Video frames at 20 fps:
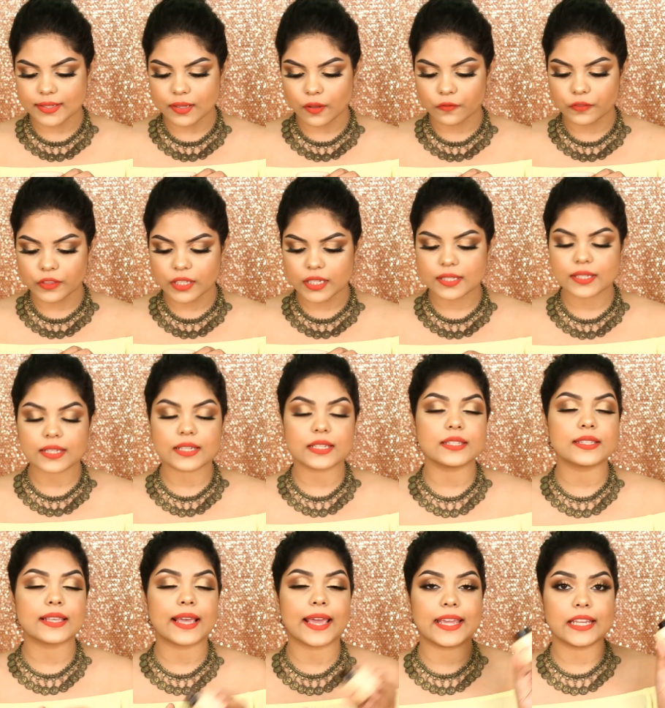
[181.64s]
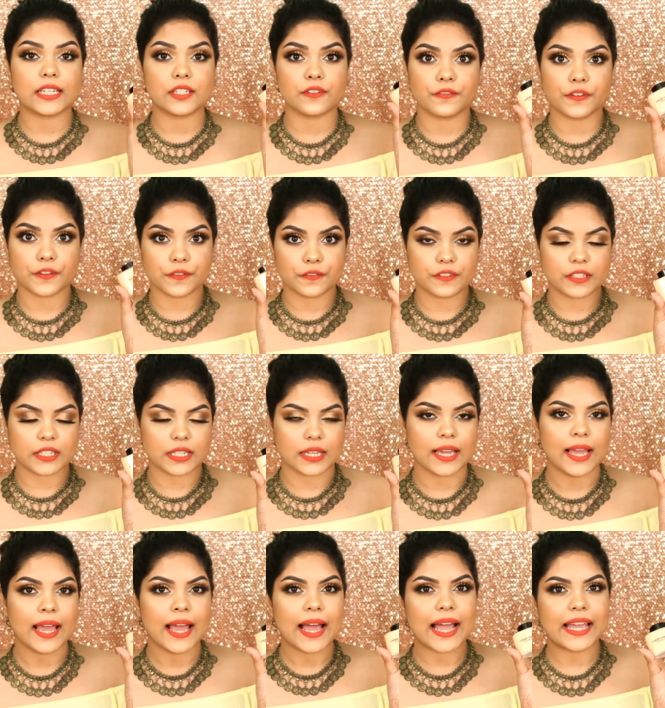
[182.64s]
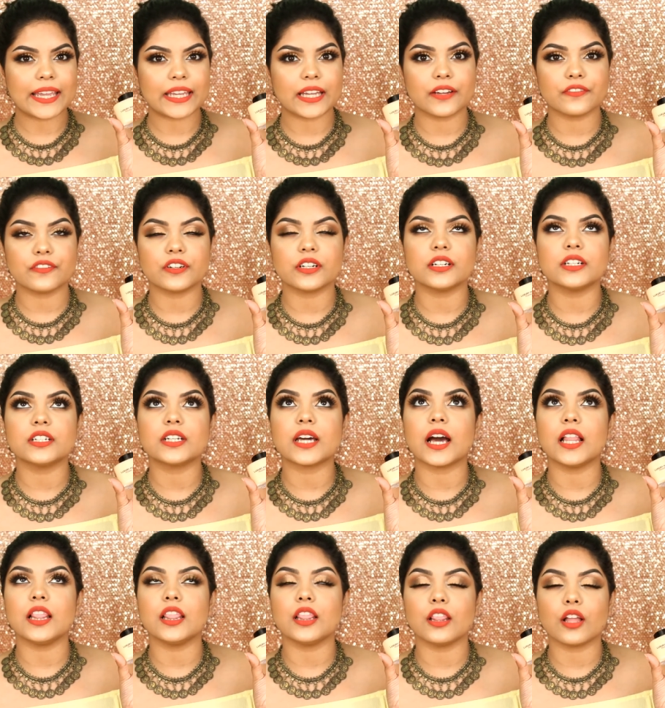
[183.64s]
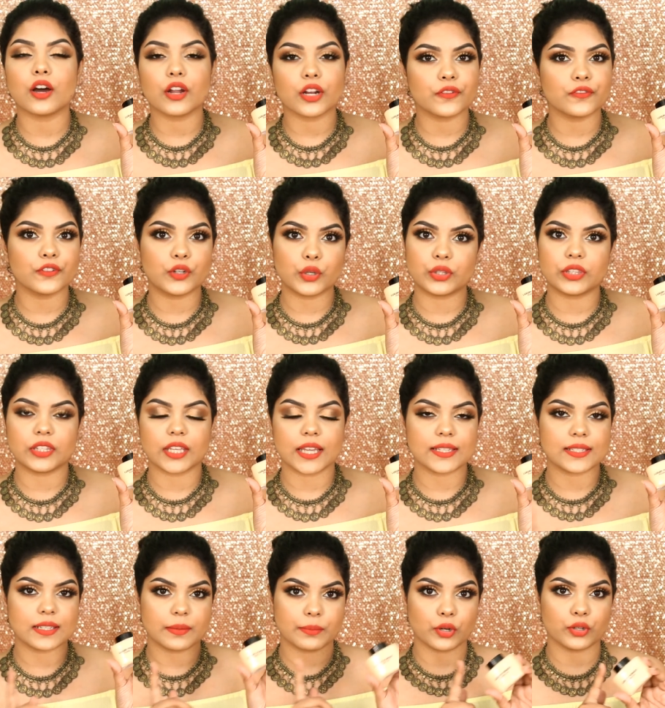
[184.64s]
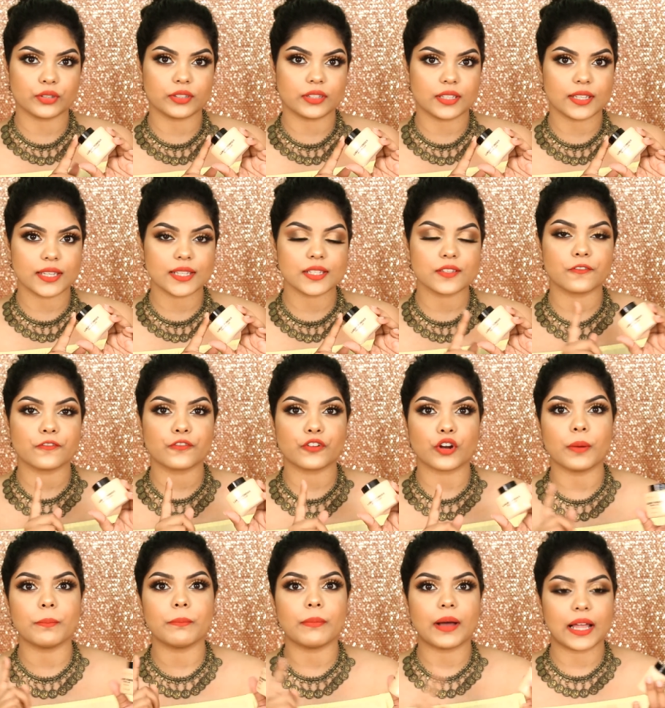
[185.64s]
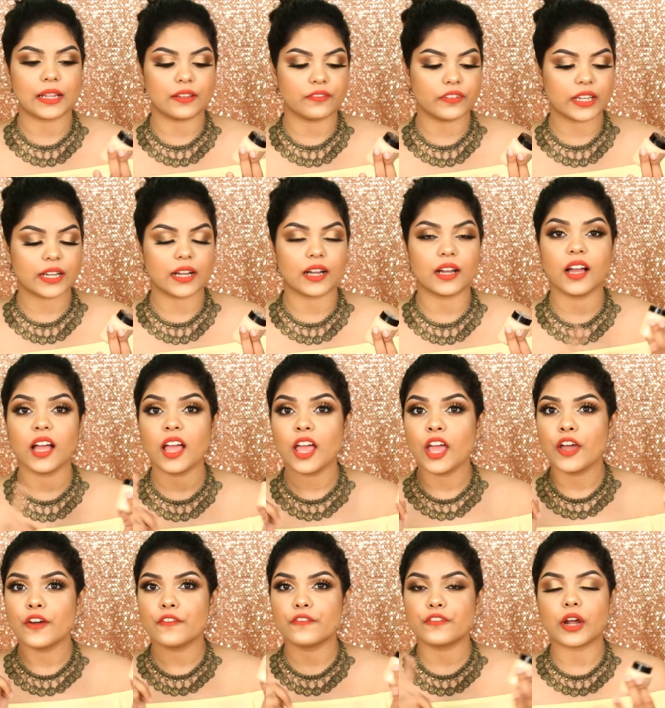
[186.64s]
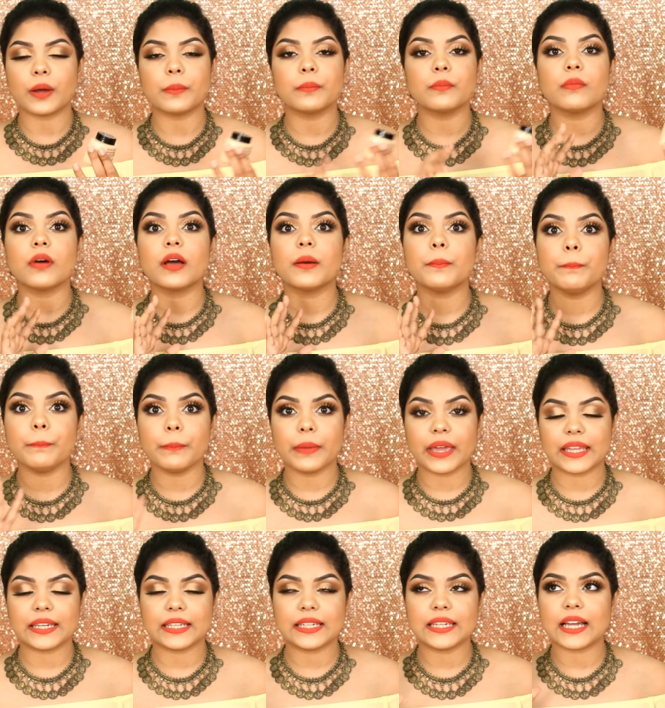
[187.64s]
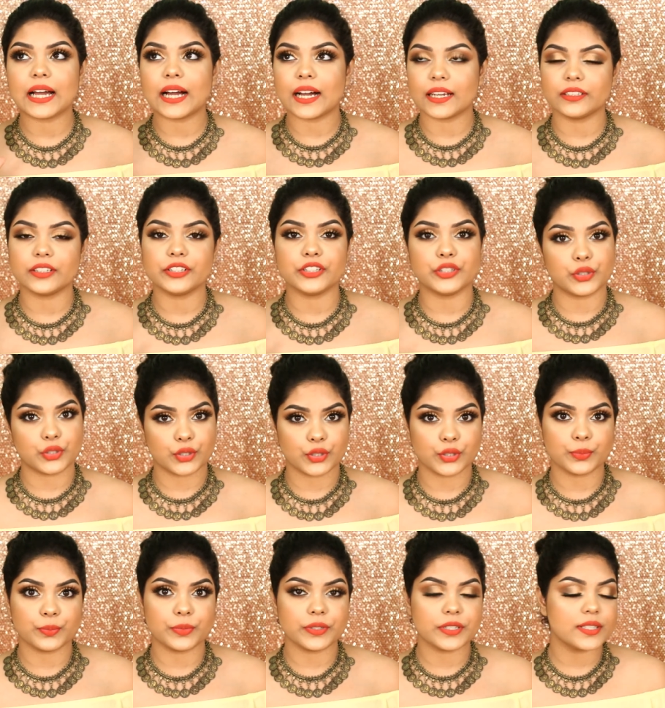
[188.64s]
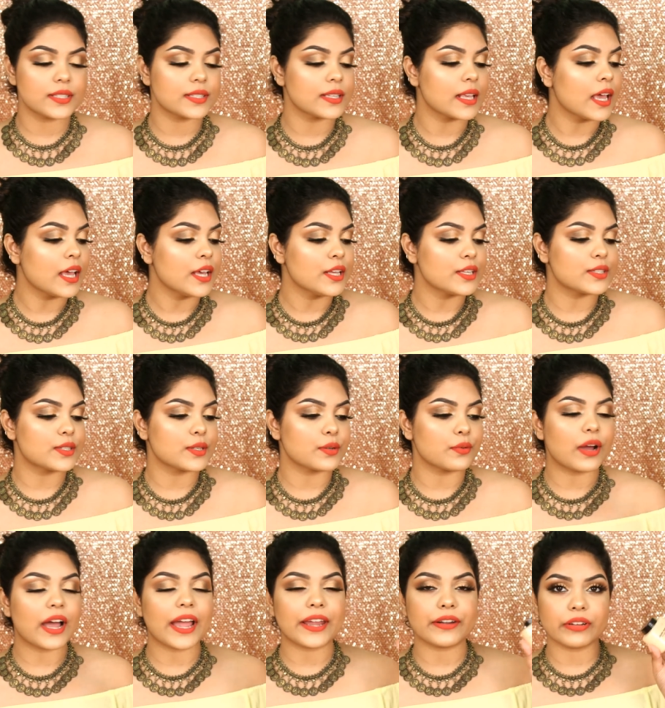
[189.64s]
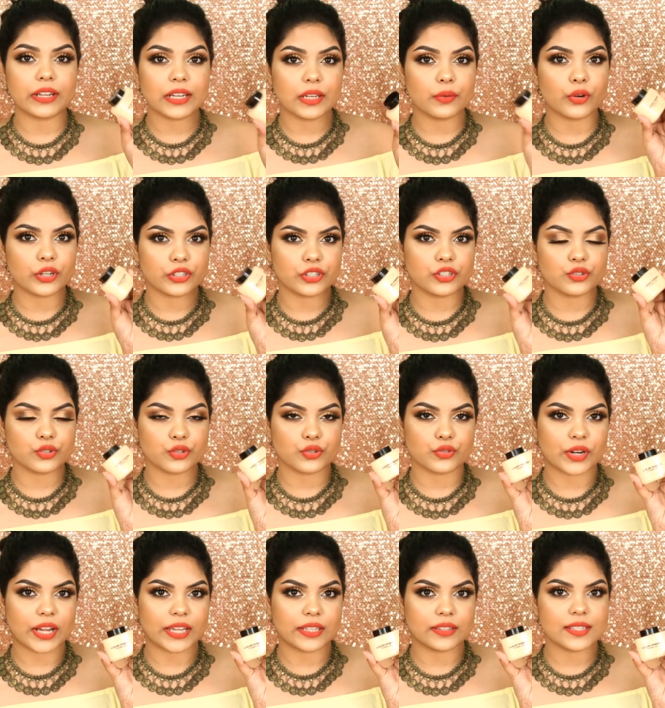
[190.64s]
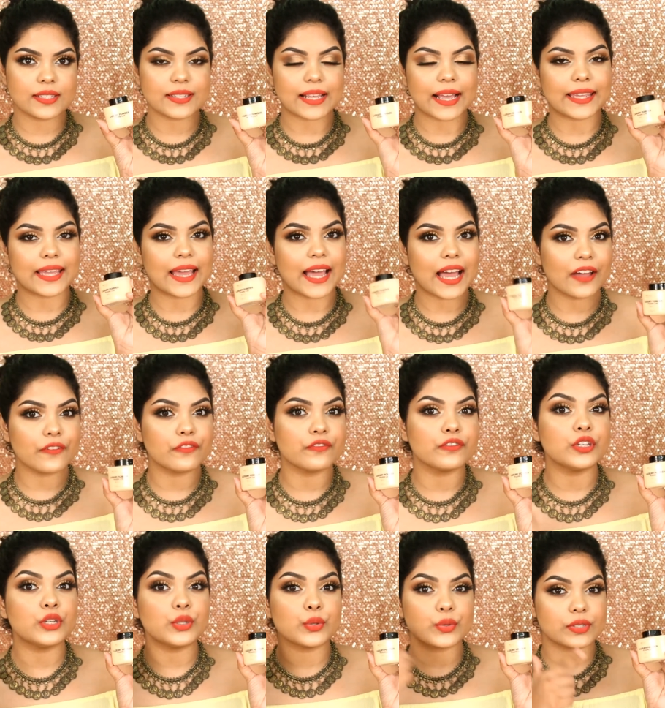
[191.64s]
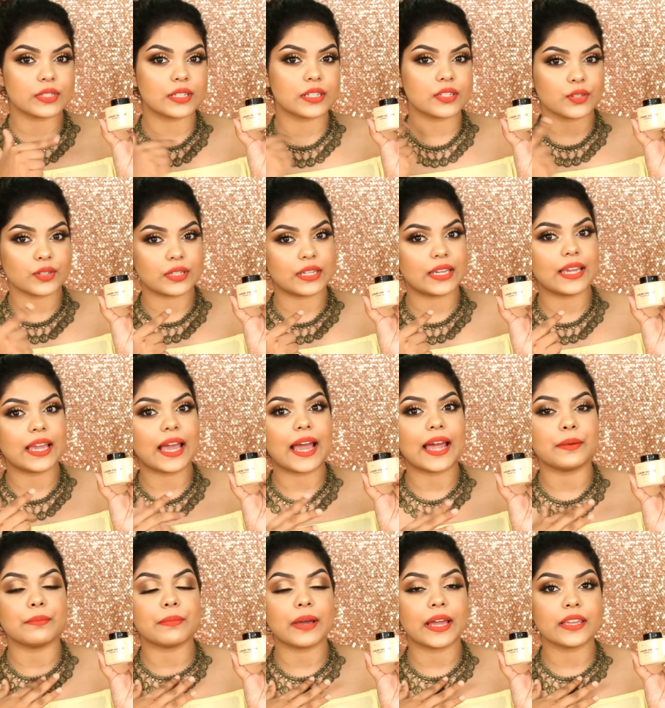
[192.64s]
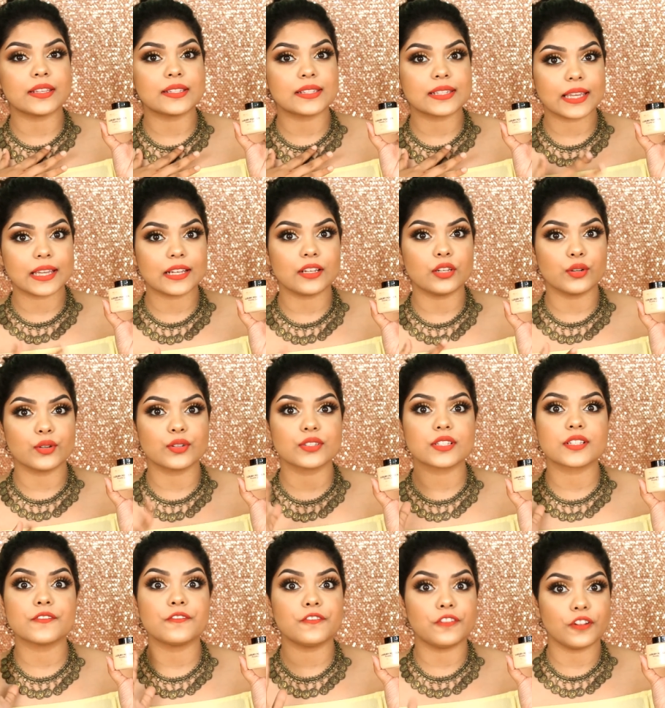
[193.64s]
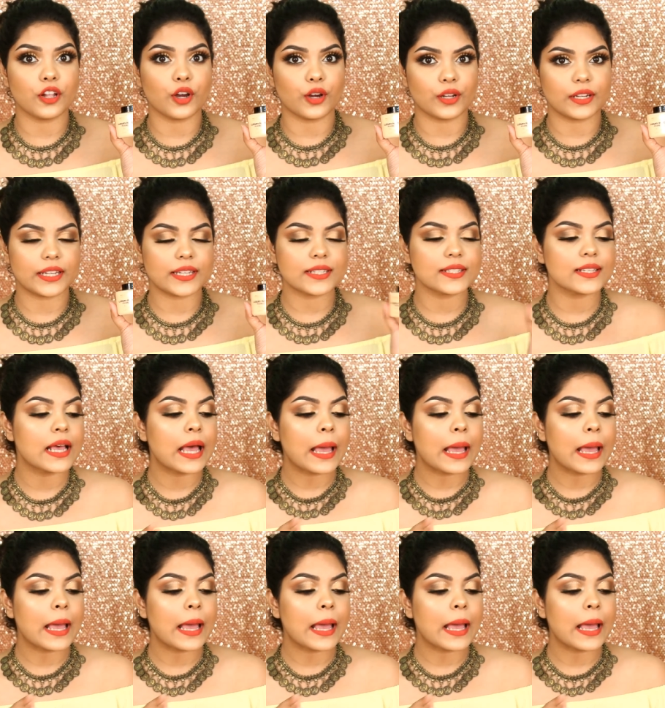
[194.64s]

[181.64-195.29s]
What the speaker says: of this is ₹850. I have heard a lot of good things about this from Malvika, from many other YouTubers. So I really wanted to try this. I have used it today and my skin looks flawless.